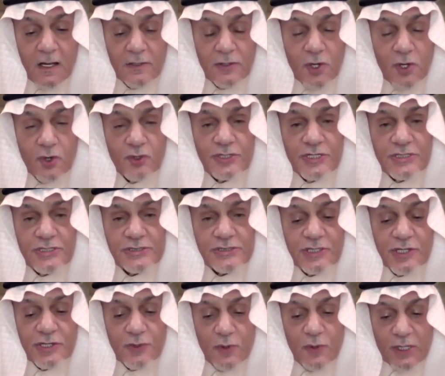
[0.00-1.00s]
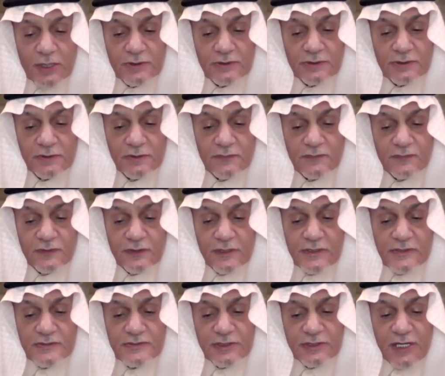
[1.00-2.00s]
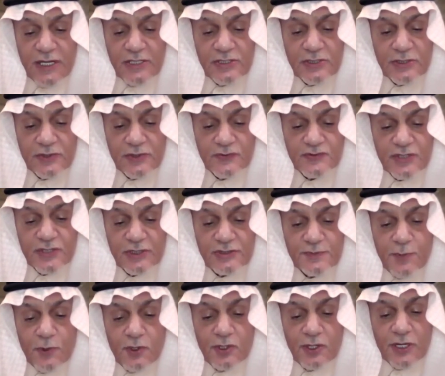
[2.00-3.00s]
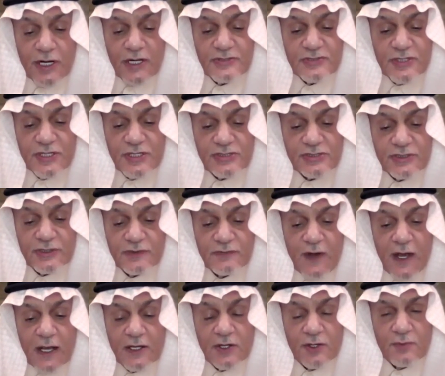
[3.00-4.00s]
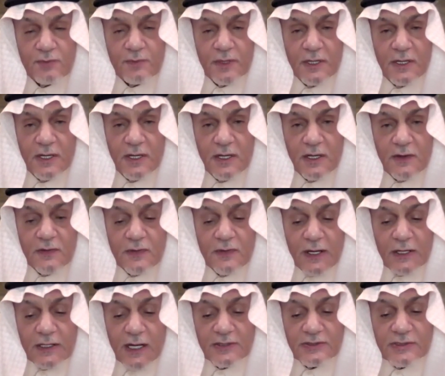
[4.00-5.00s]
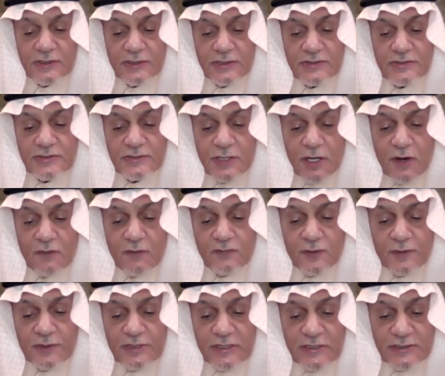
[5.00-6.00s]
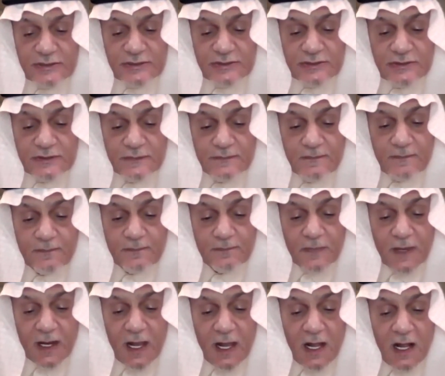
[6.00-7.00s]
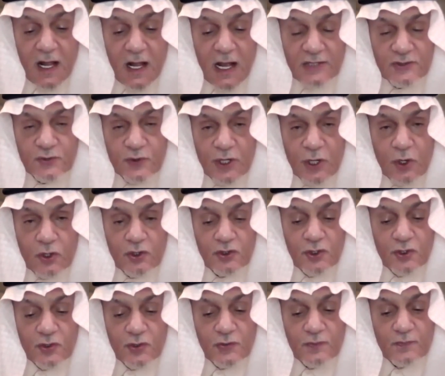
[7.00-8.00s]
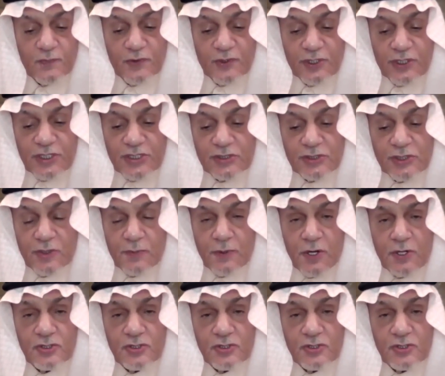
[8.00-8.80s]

No region in the world feels the danger of such polarization and vacuum than countries of the Middle East. As we all know, the regional